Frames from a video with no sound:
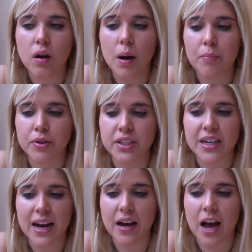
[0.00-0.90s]

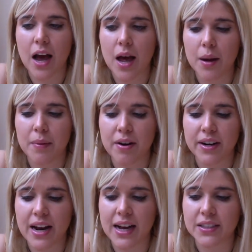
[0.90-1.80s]
an
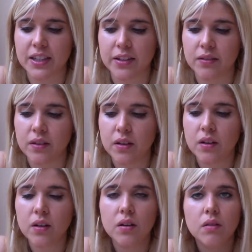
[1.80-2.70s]
American accent
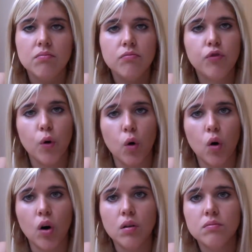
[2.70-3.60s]

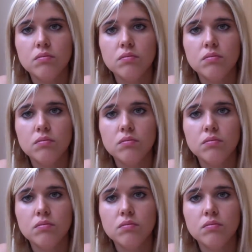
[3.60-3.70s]
for